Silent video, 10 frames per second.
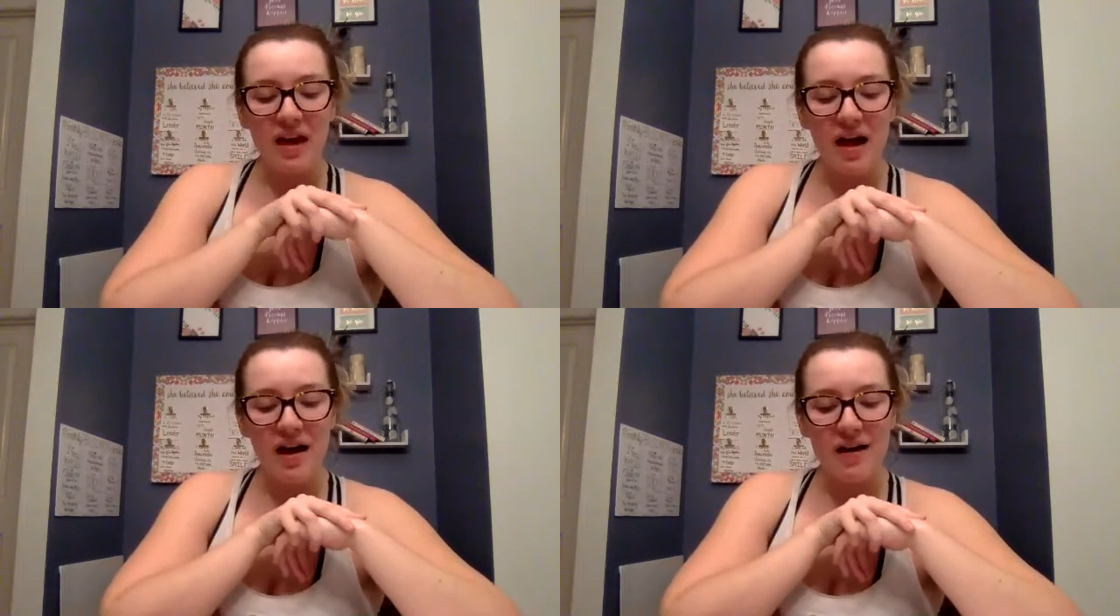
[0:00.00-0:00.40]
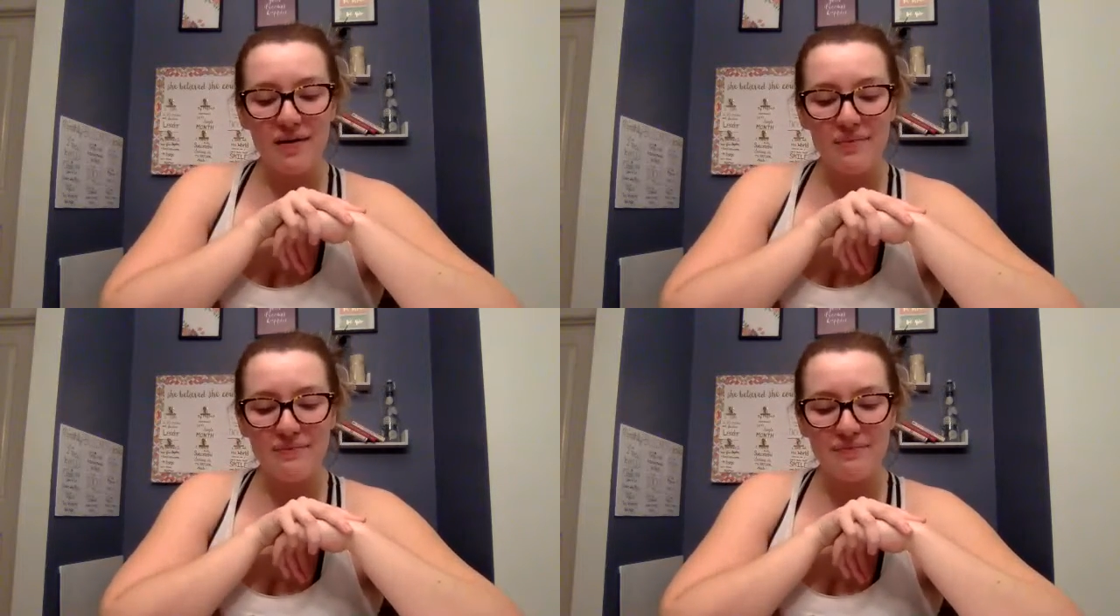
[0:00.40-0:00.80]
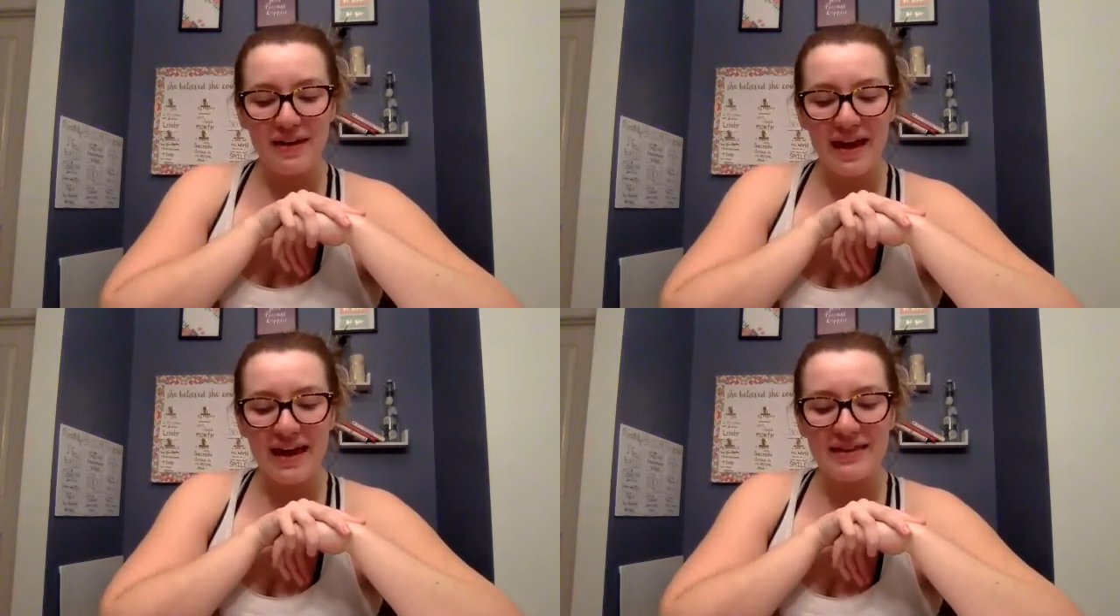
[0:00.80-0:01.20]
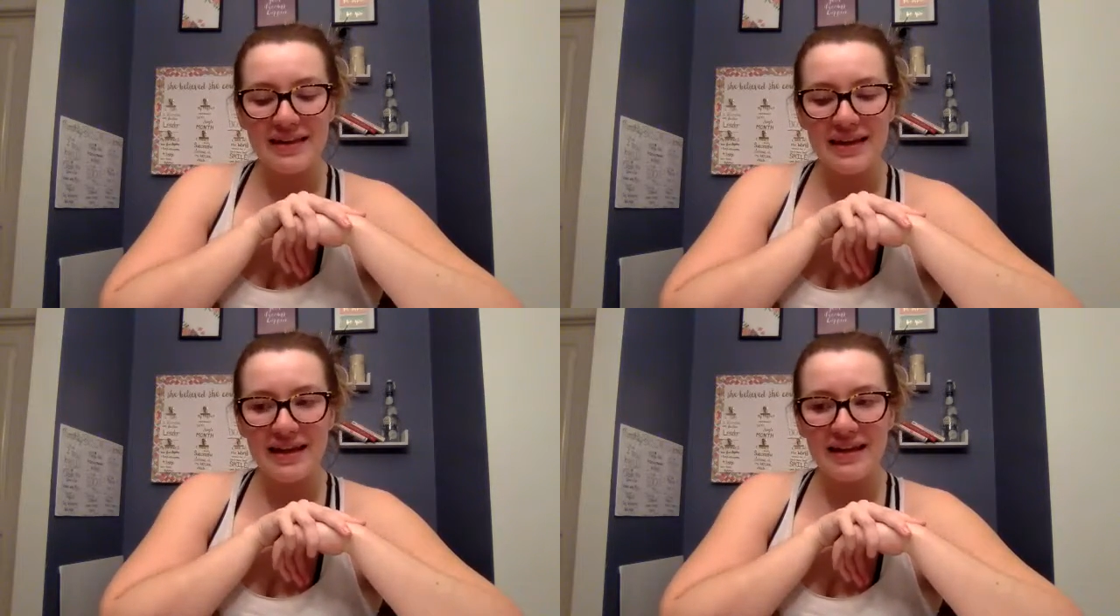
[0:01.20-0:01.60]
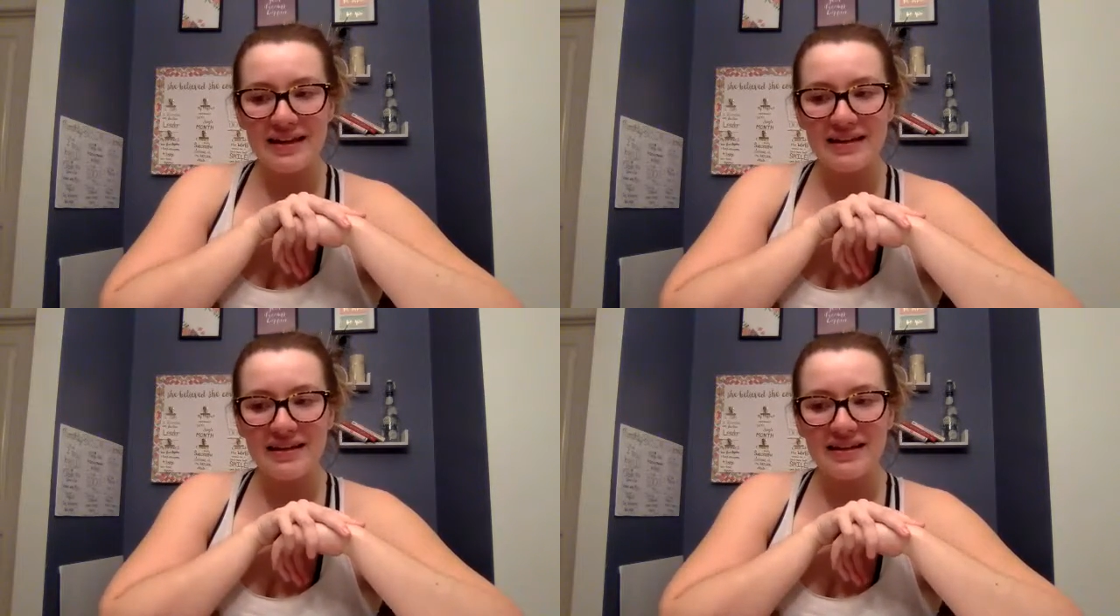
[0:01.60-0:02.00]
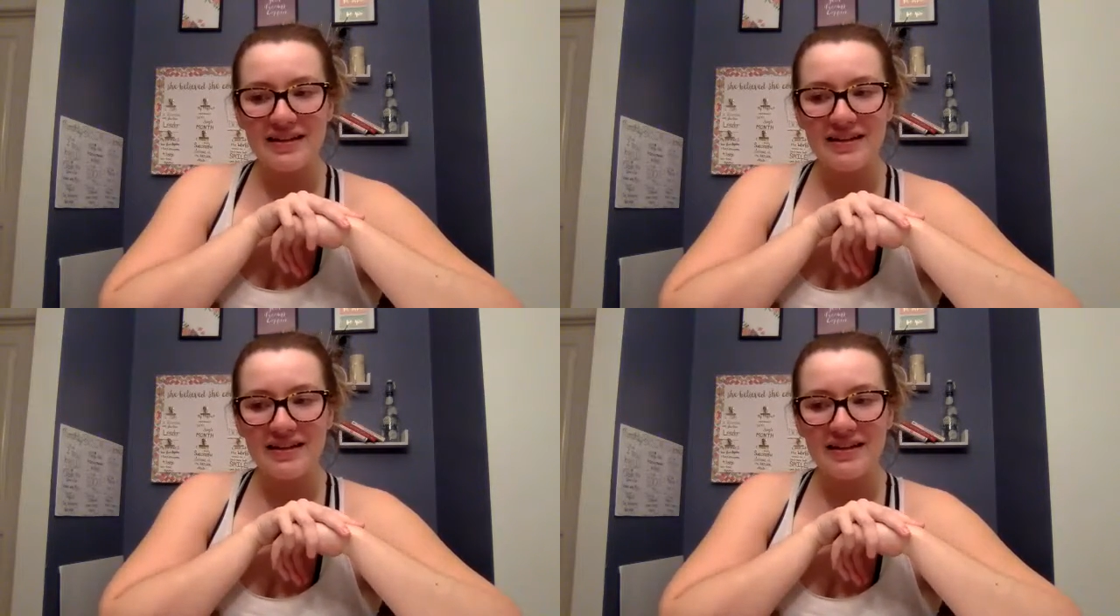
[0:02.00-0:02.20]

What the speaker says: And then